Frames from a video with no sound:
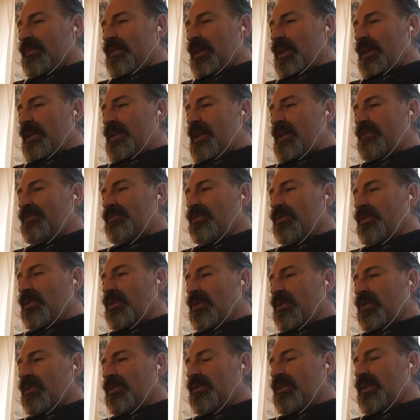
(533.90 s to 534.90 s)
And after
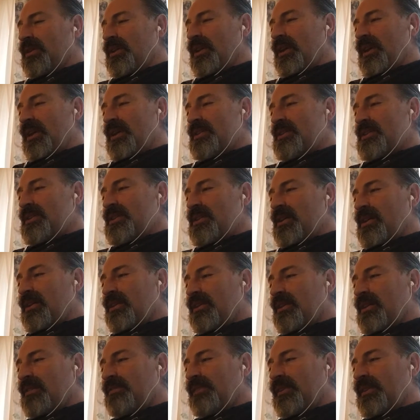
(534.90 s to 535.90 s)
all, is it
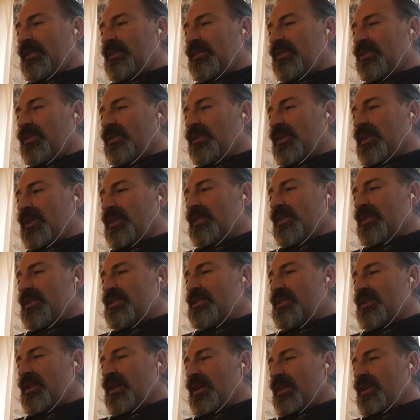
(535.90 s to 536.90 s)
not lovely to go like
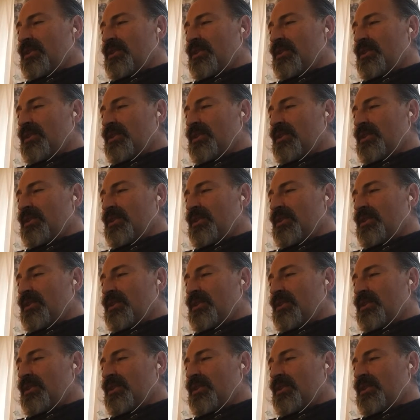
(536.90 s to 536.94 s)
this,